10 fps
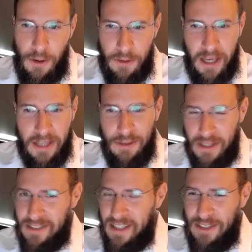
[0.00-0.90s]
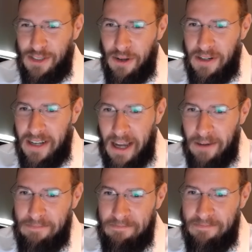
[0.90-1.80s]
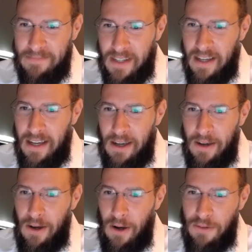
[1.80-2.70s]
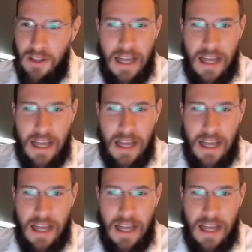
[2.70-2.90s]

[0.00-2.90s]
Okay, so let's get started now. Over